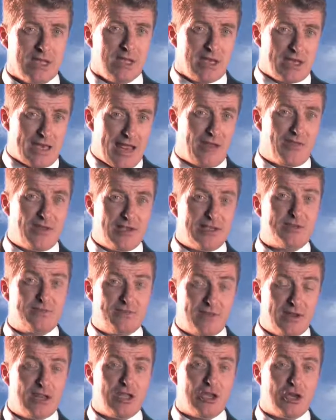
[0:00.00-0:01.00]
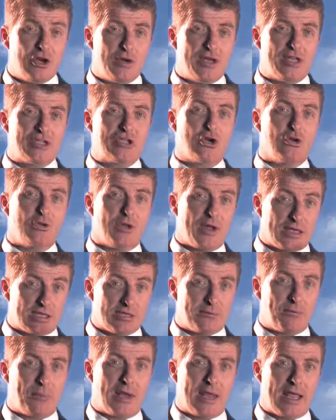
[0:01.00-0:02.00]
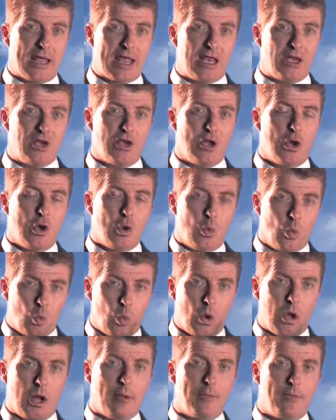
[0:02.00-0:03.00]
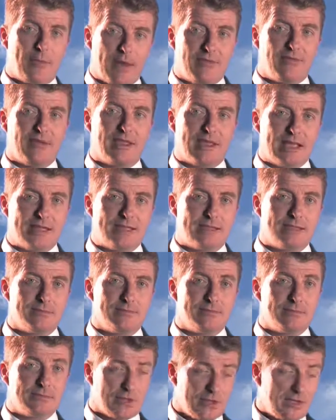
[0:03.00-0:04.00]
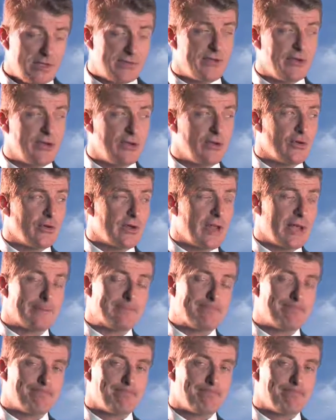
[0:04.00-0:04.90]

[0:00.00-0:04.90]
Now this video is going to explain what a bleve is. So this video now.